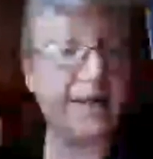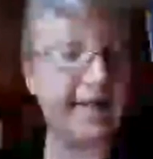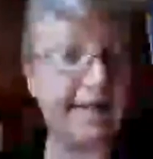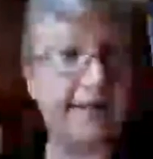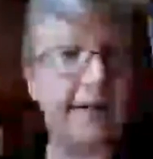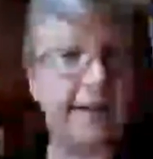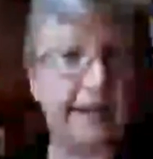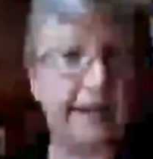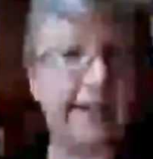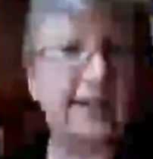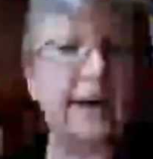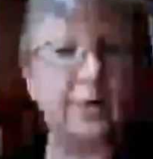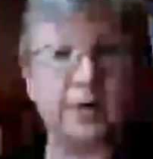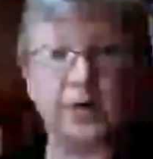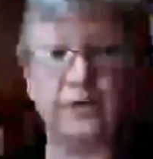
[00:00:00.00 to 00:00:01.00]
because I felt like
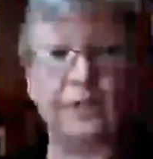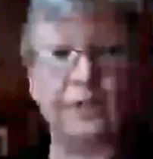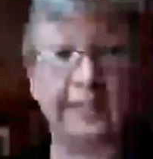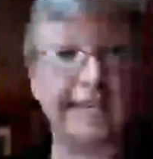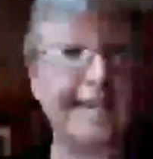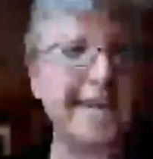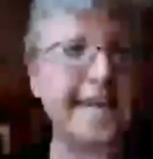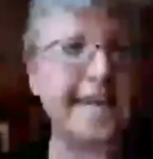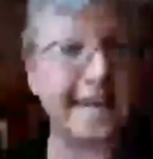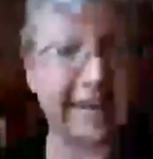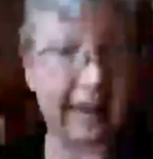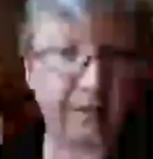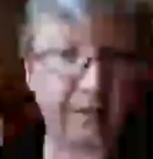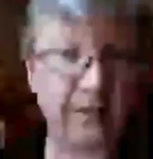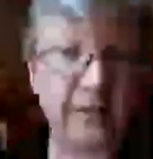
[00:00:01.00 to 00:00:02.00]
that was a really key
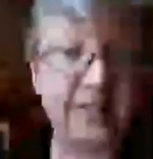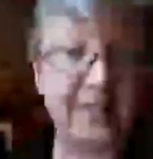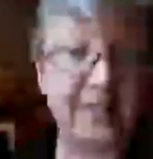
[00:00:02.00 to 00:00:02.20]
thing for the